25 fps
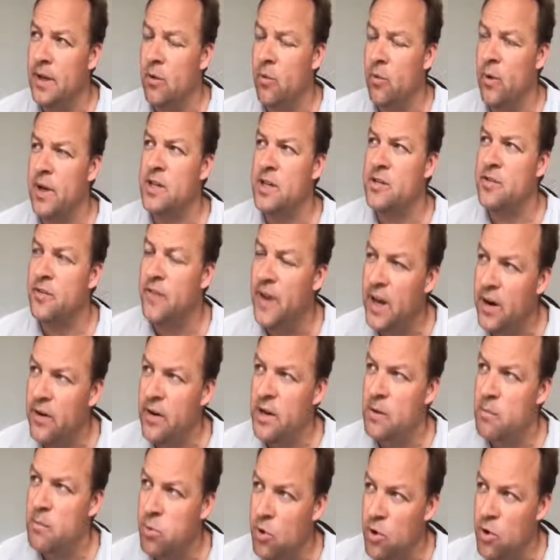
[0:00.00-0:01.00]
what is
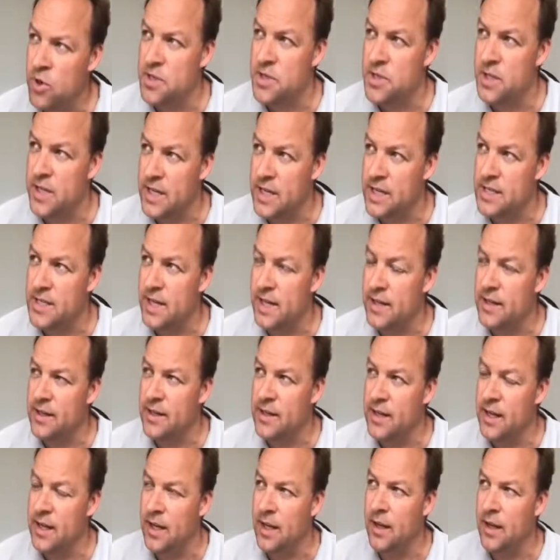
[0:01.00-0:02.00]
very important is that
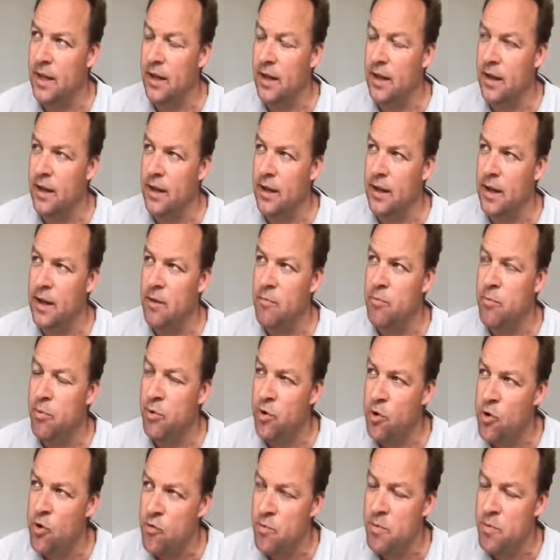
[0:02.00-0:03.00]
the
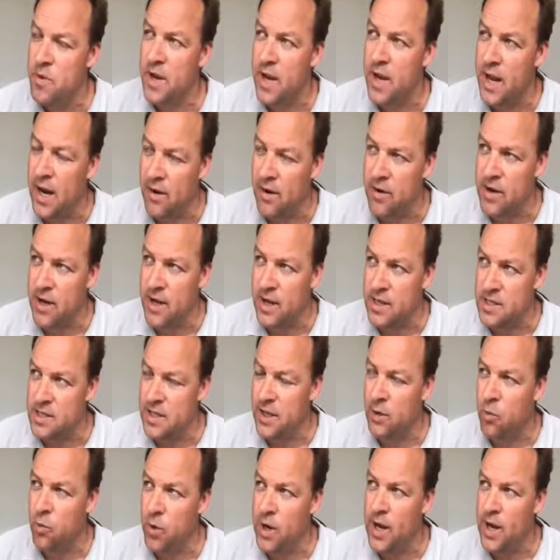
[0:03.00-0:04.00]
improvement areas
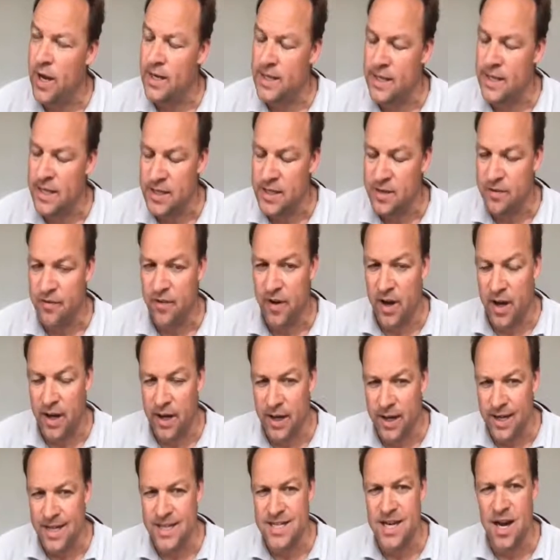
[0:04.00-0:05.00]
that we identify
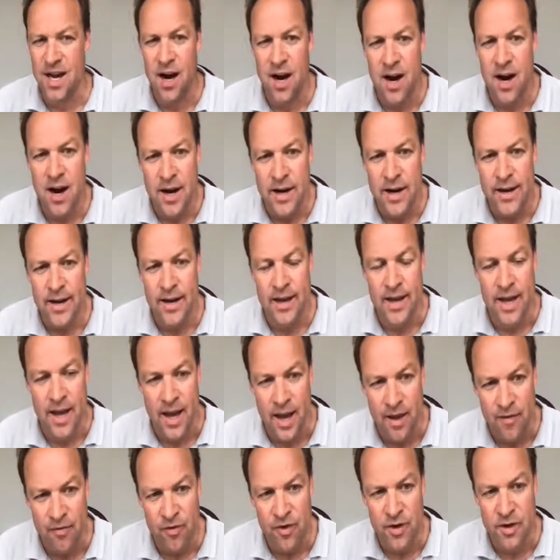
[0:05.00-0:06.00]
is hardly
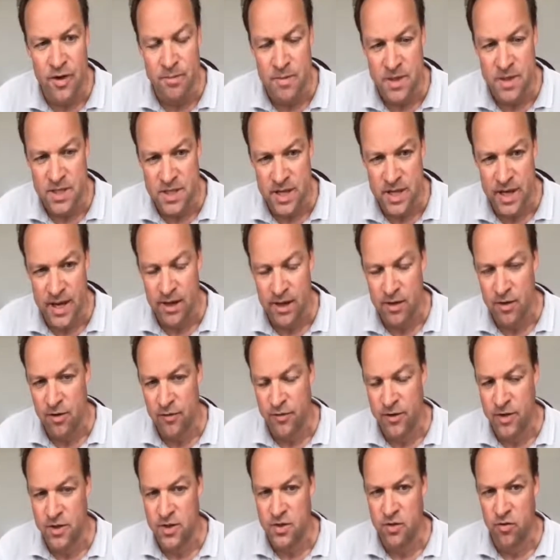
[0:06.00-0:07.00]
ever the mistake
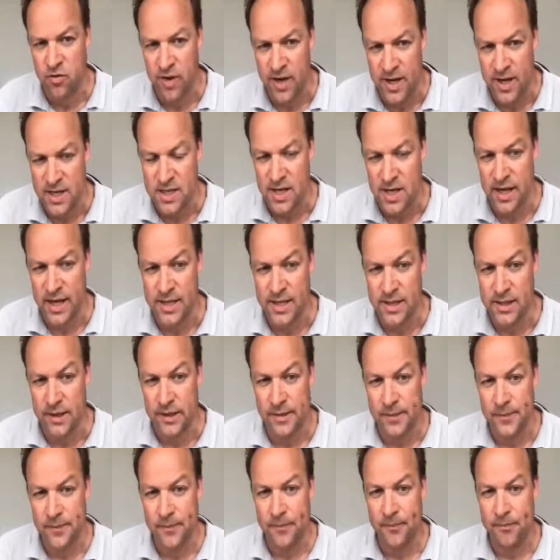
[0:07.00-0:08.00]
of the translator.